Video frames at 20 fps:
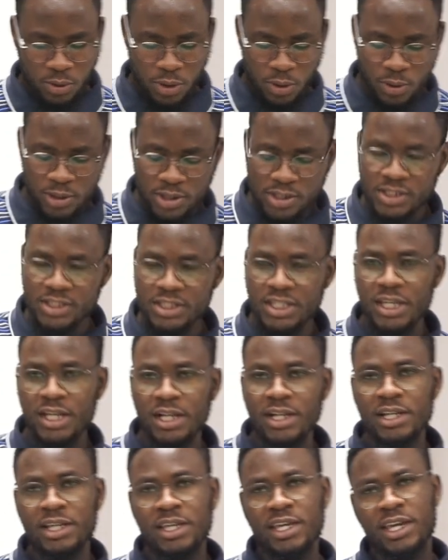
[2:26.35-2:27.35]
we will
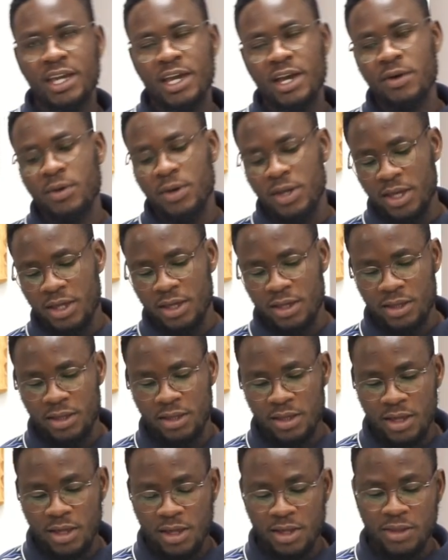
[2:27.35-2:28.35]
still
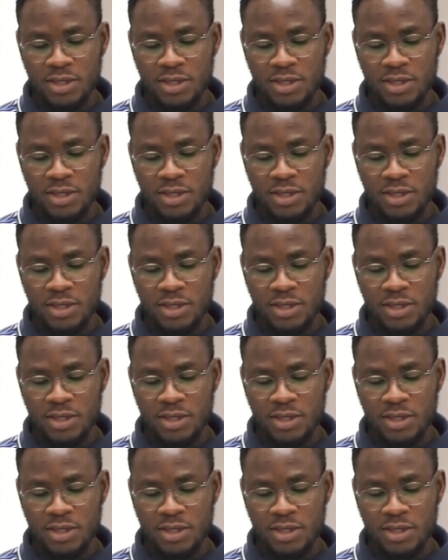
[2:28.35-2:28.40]
carry